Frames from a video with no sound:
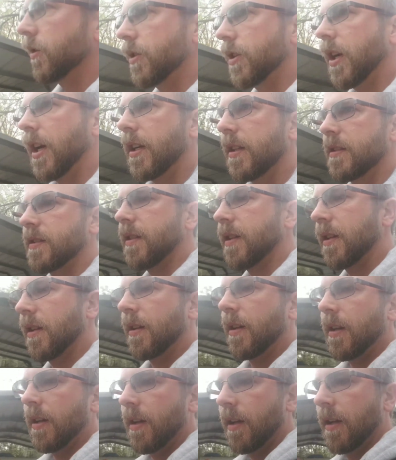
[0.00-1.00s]
you guys
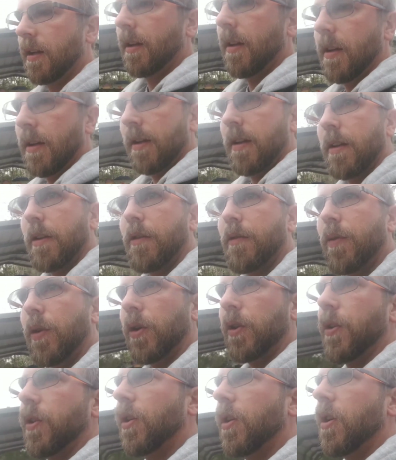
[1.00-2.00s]

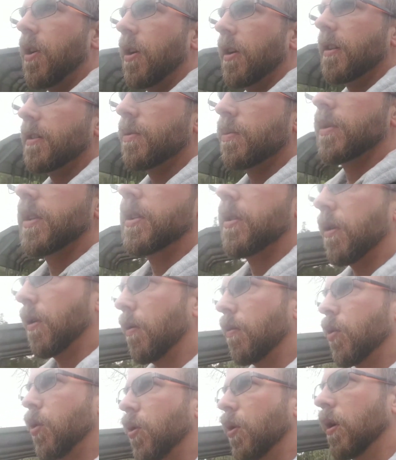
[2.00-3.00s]
further along as we grow
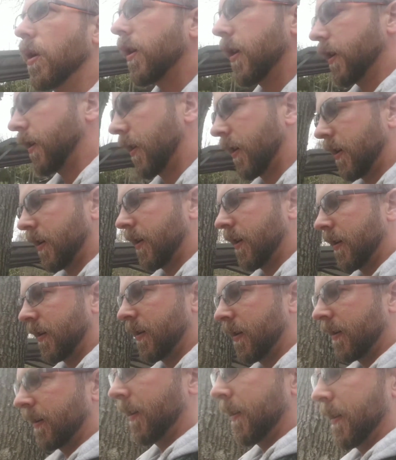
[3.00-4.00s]
more and
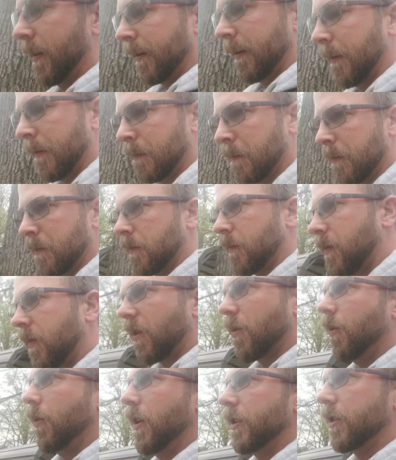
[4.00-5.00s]

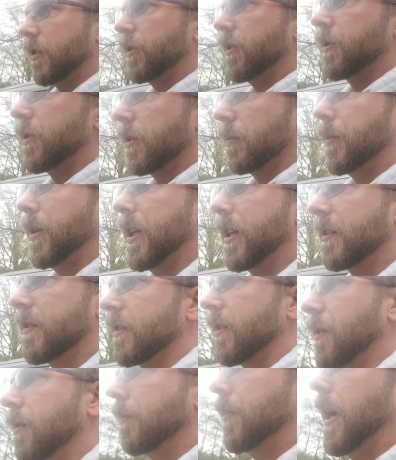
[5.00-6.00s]
we introduce the pigs
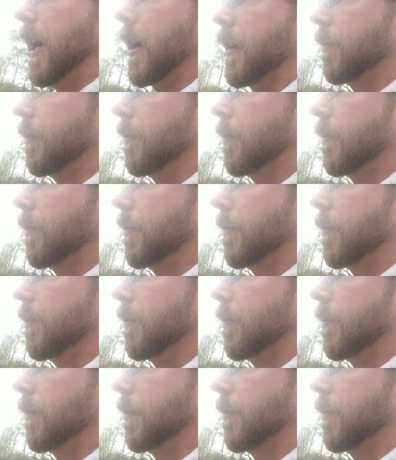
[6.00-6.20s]
to the back